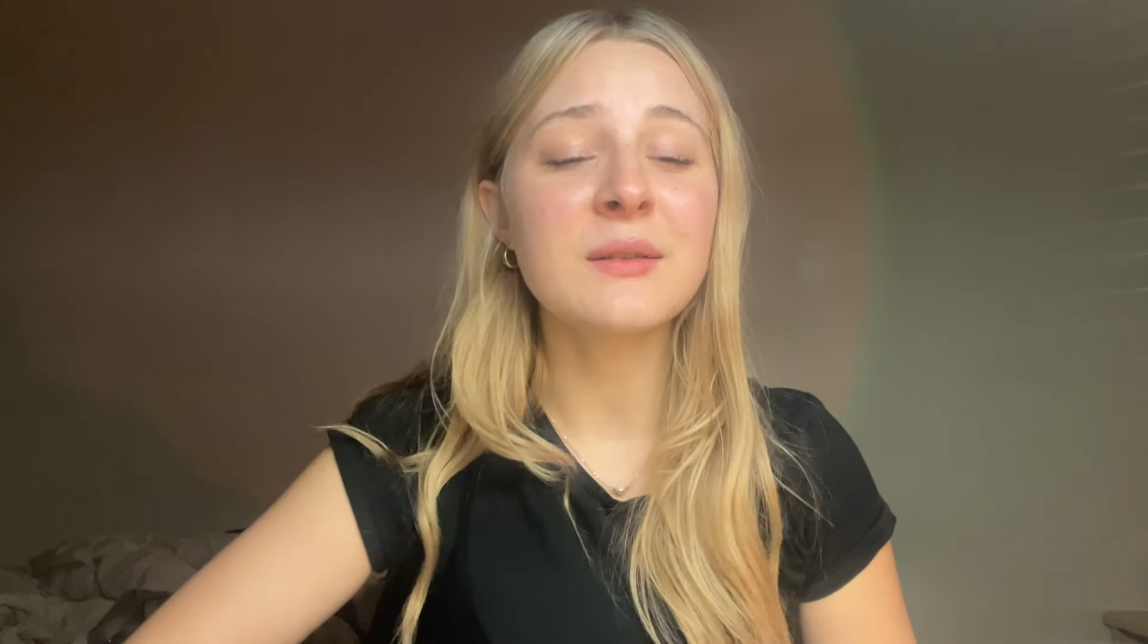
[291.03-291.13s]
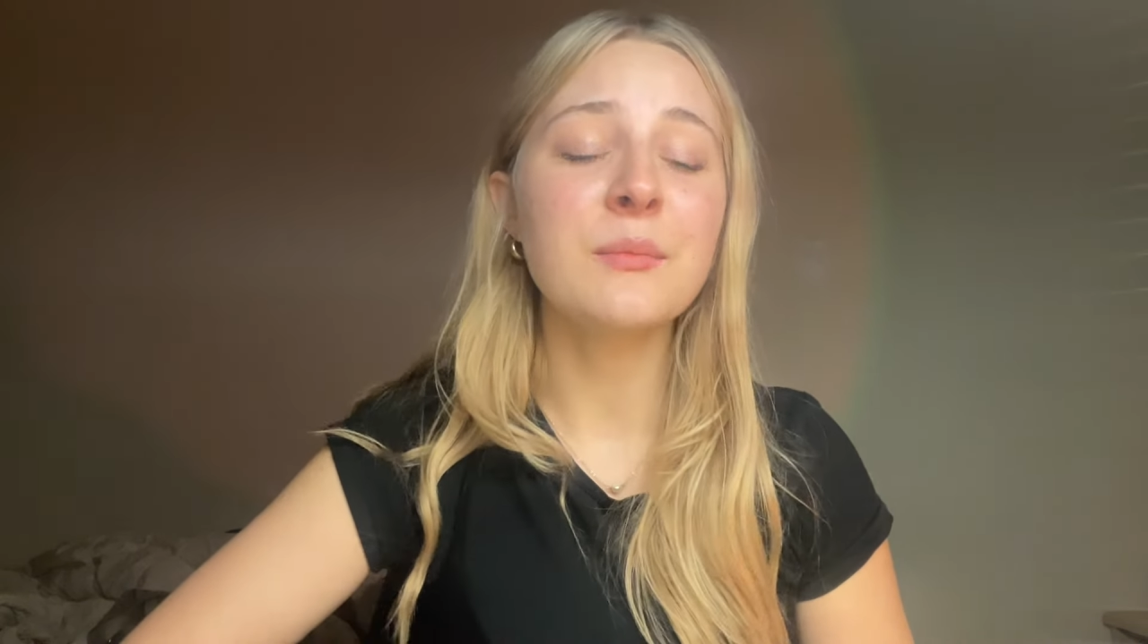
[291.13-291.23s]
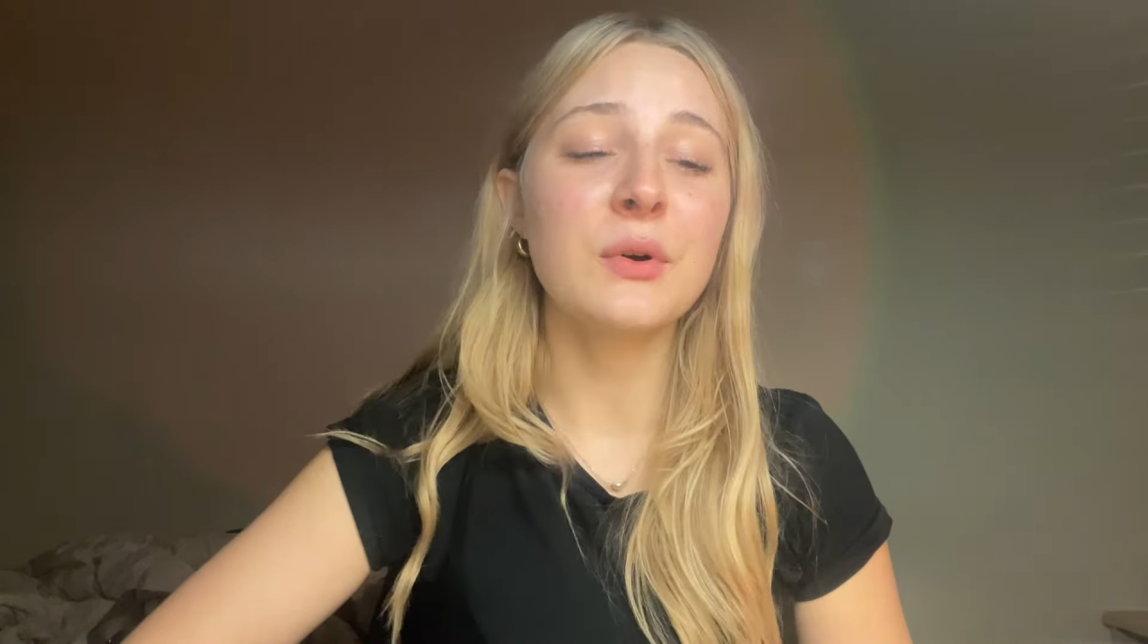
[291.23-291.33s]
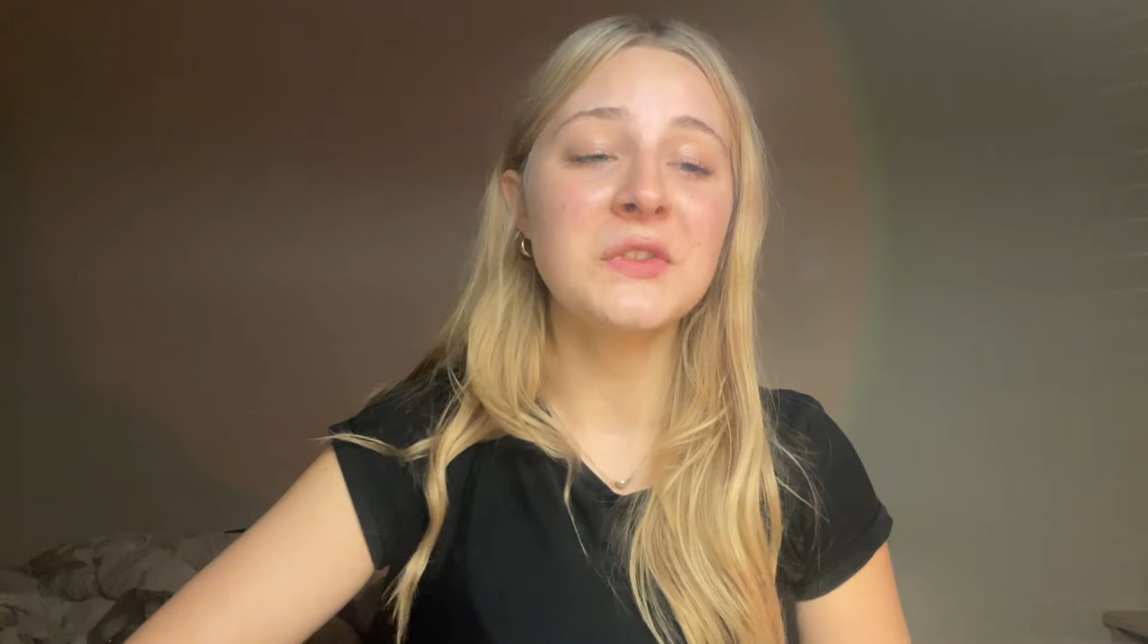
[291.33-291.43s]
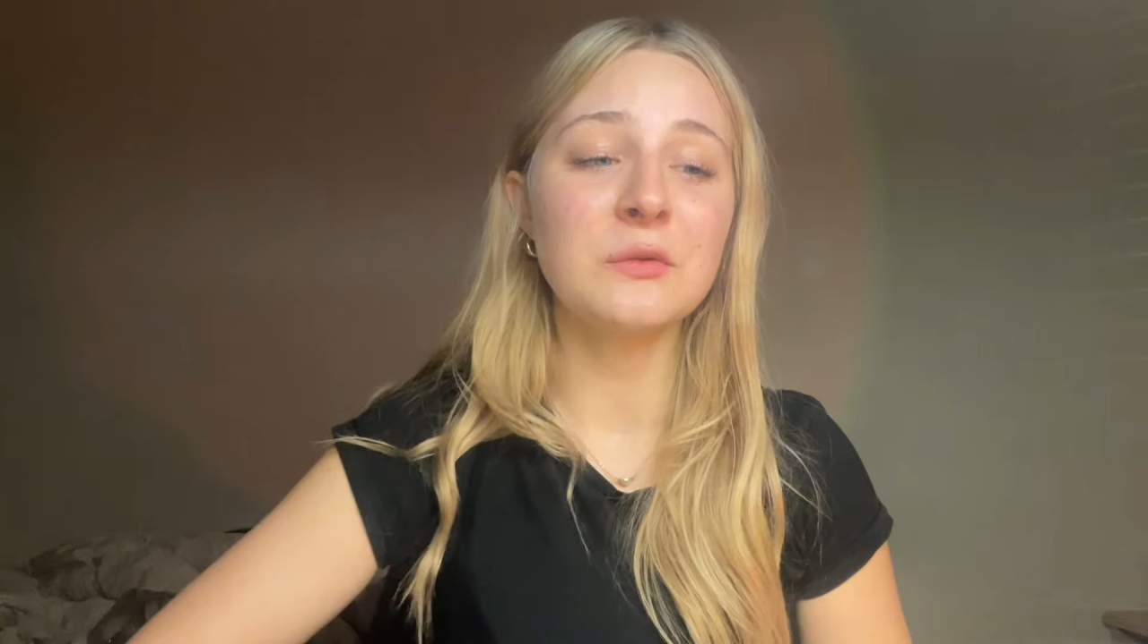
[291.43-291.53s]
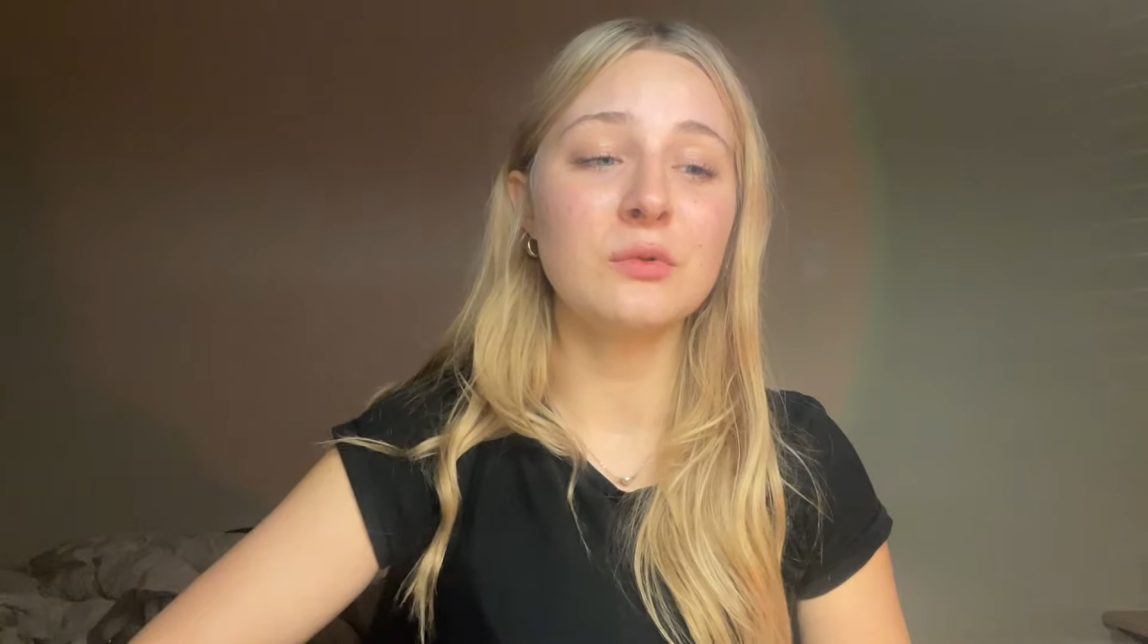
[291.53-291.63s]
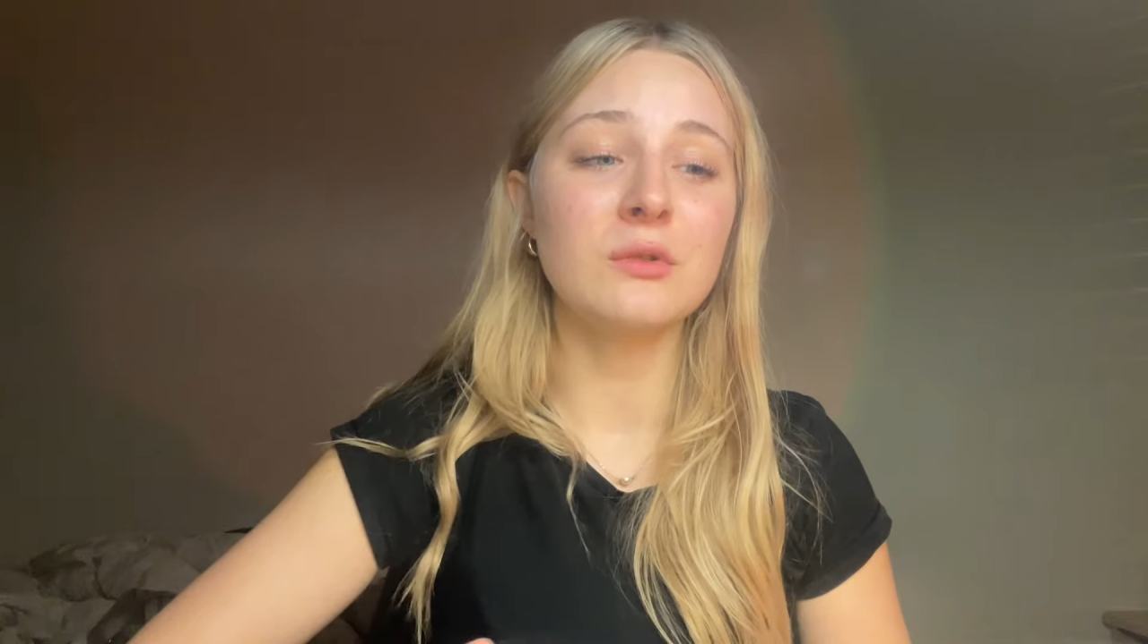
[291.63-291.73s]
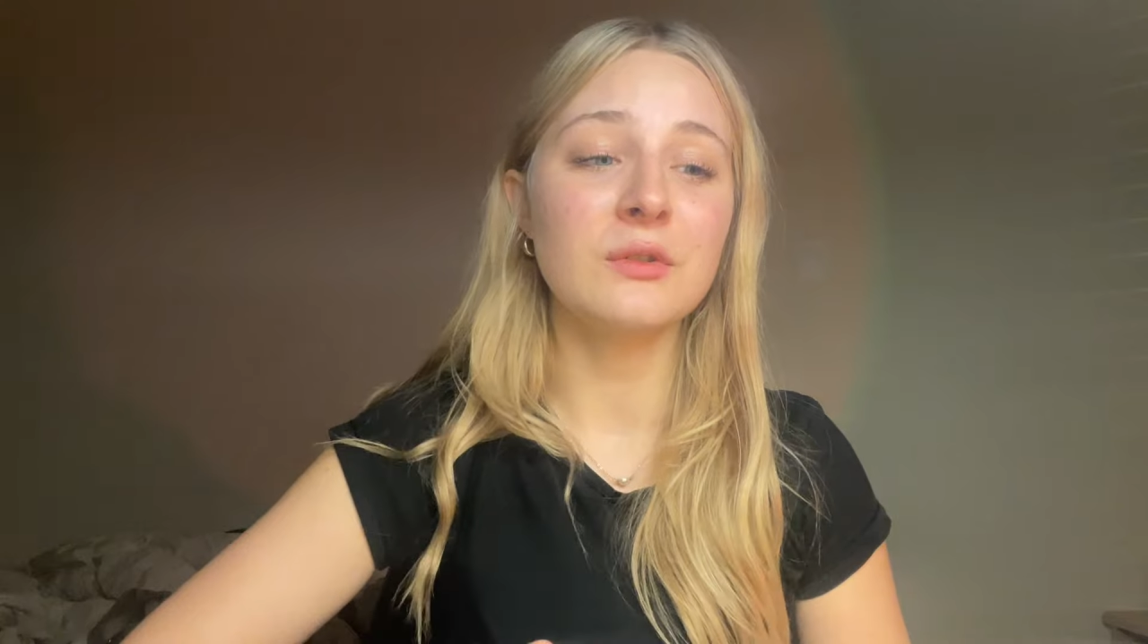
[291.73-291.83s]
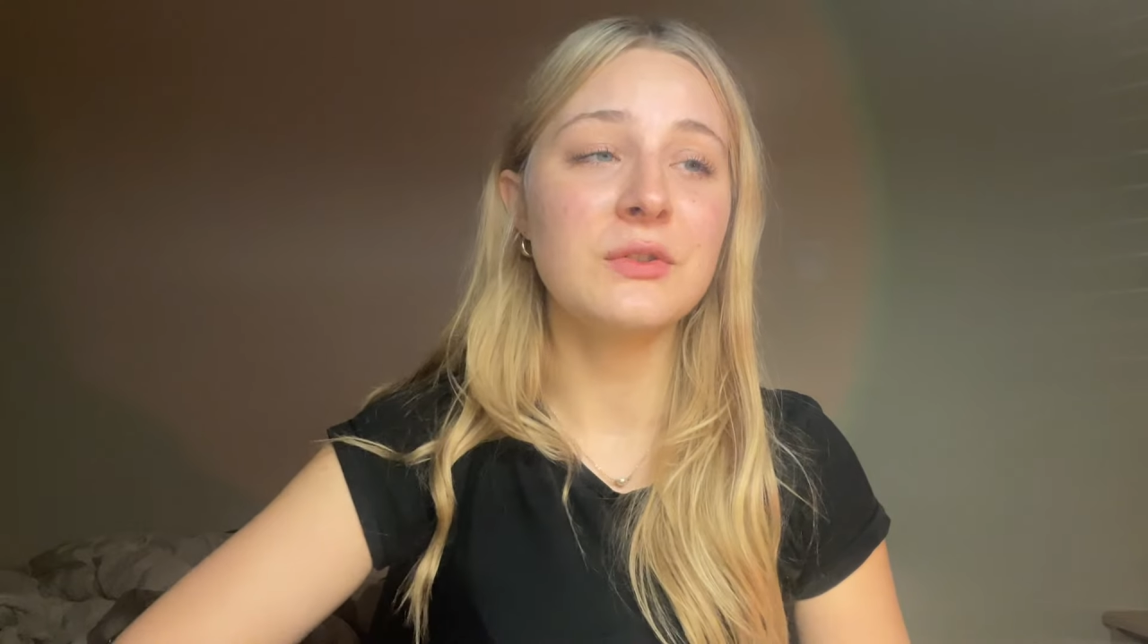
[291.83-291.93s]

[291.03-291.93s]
impossible